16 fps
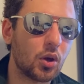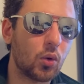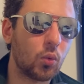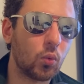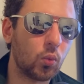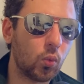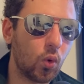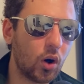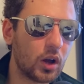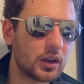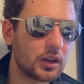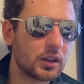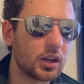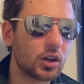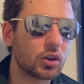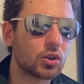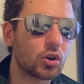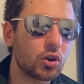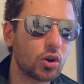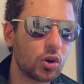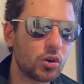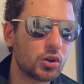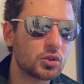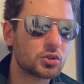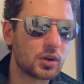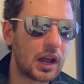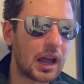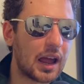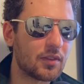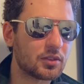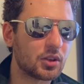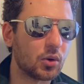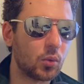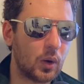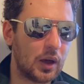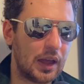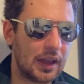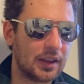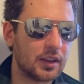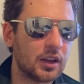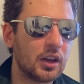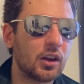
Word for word: one good draft away